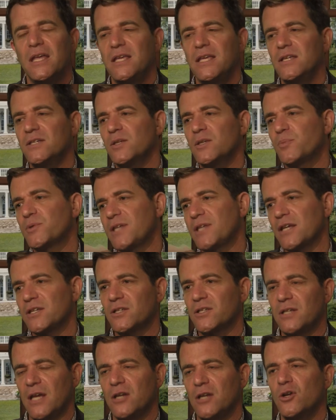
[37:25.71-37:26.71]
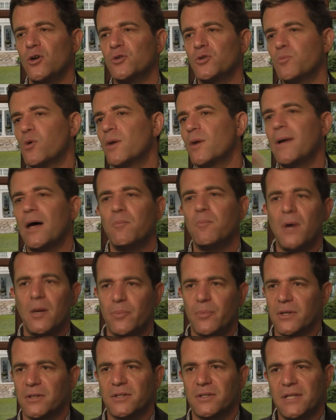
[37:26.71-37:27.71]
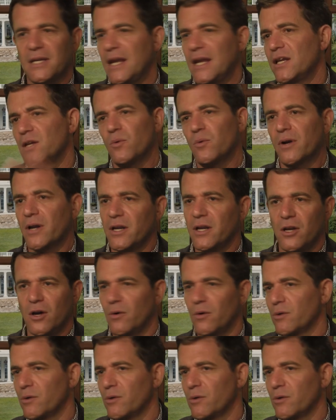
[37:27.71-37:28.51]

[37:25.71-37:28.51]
is obsessed and knows more about Muppets than anyone I know.